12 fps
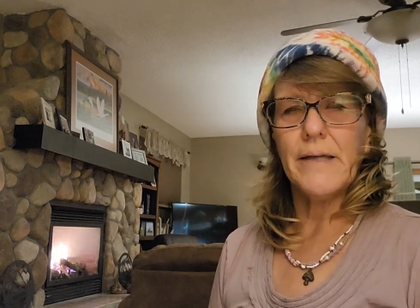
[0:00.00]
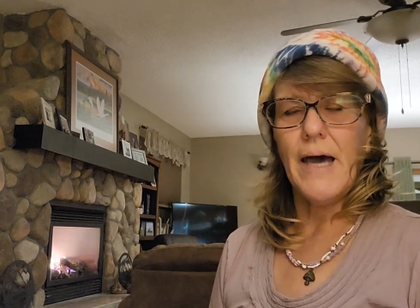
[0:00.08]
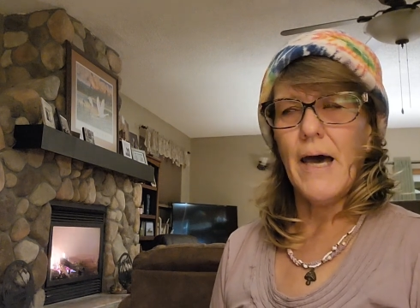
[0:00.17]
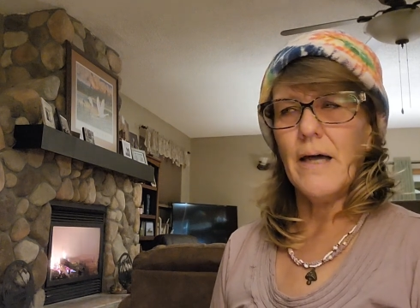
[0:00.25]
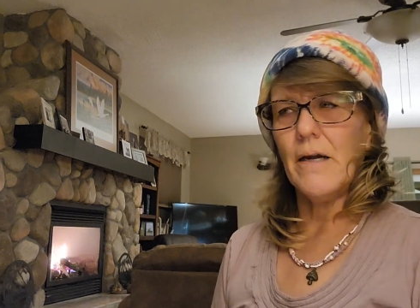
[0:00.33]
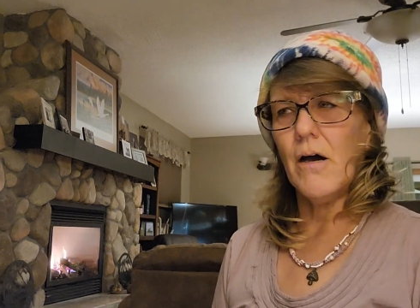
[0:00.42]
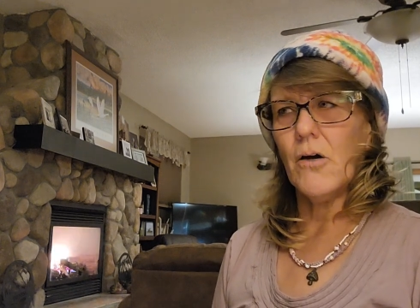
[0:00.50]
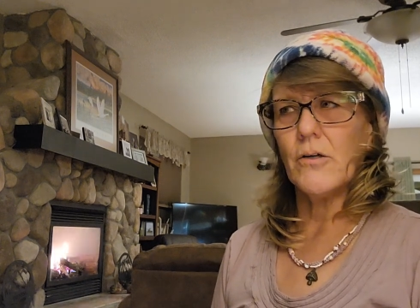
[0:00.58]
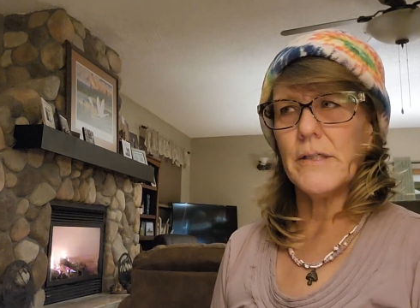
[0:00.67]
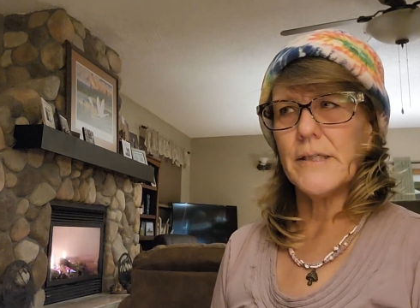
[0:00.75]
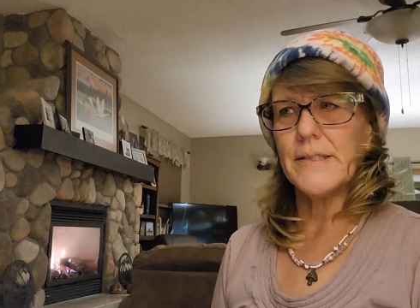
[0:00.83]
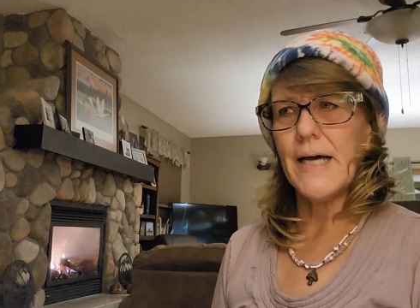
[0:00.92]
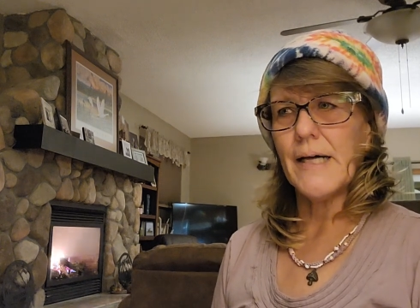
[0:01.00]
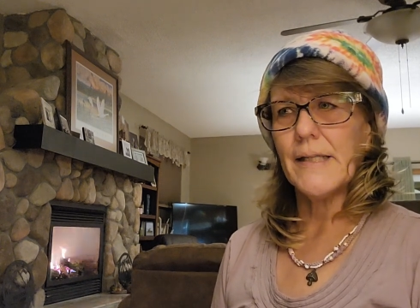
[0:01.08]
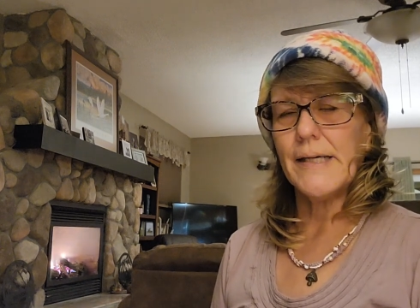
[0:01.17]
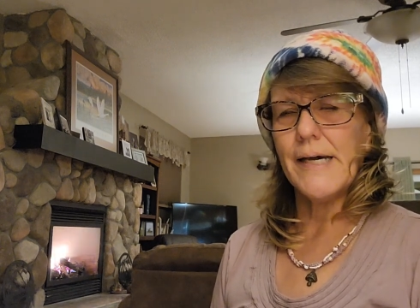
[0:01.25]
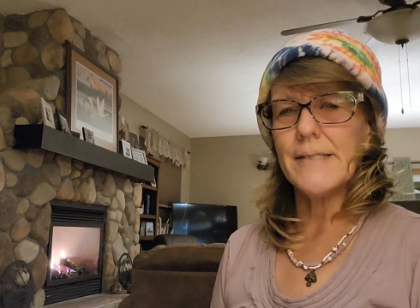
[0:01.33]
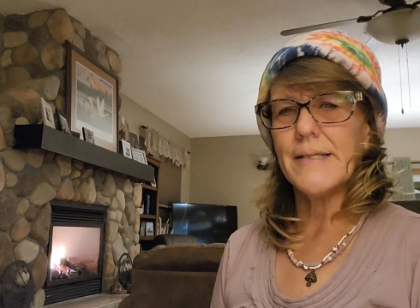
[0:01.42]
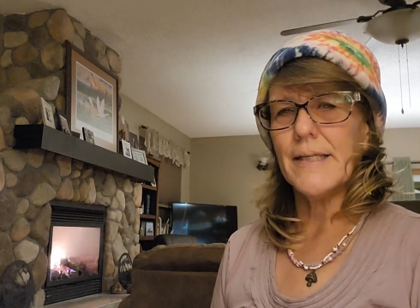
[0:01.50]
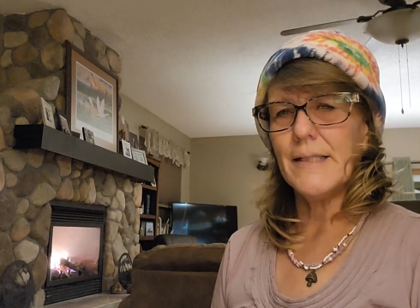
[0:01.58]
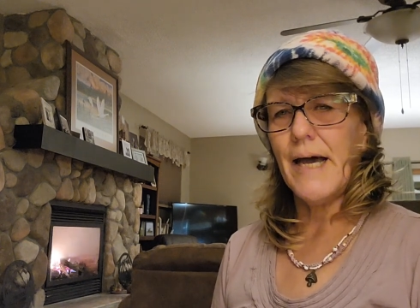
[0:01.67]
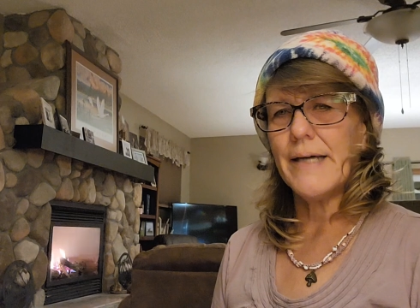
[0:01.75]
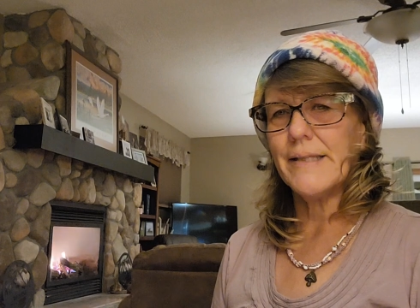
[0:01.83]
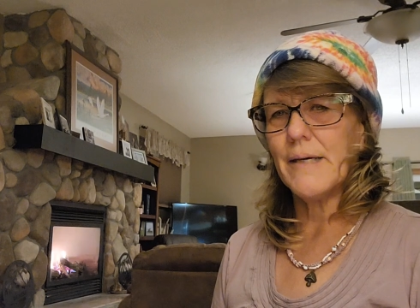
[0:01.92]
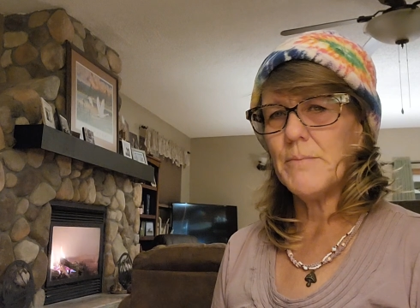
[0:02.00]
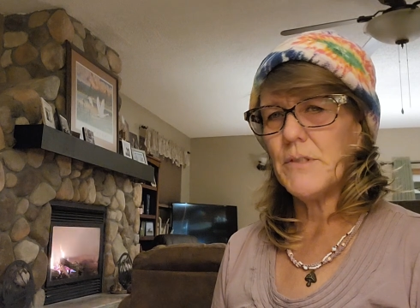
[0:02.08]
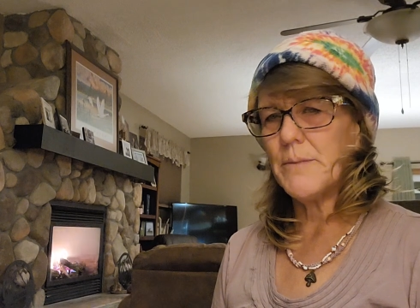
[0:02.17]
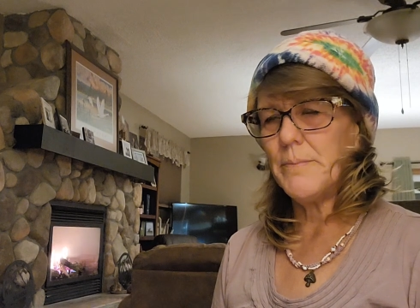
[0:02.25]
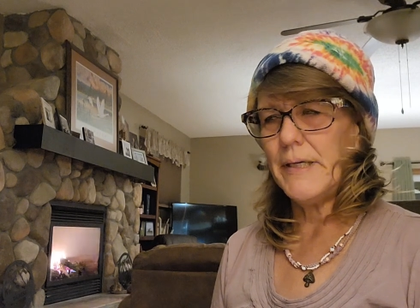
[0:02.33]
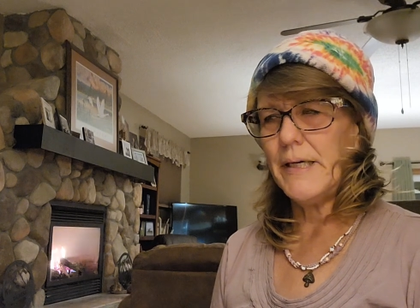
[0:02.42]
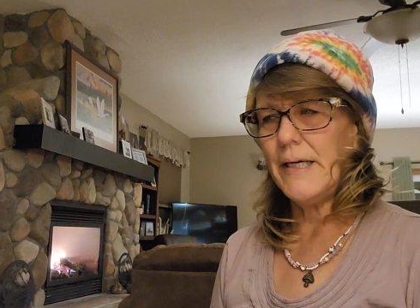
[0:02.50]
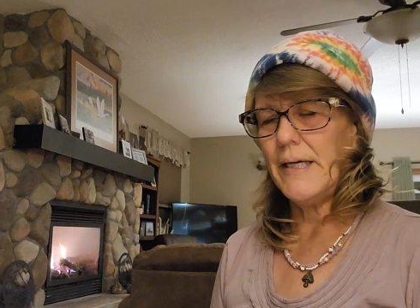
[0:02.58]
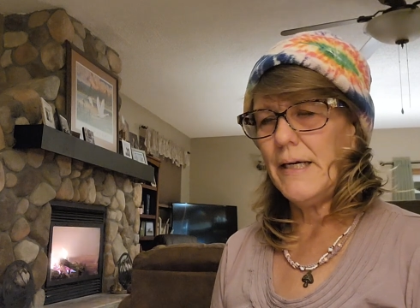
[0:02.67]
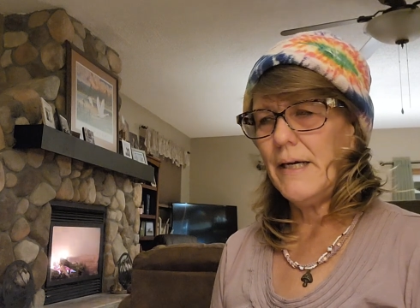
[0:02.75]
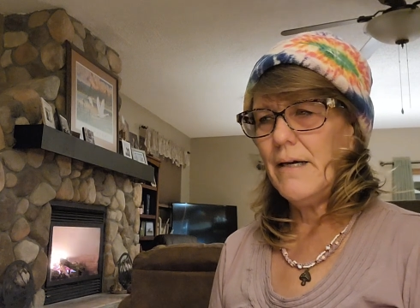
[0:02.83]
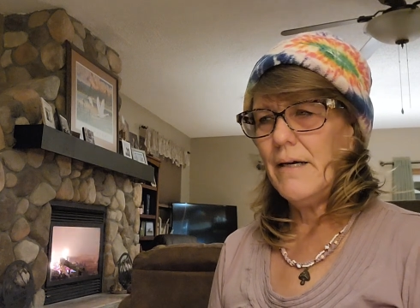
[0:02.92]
that aren't exactly as I'd like them to be.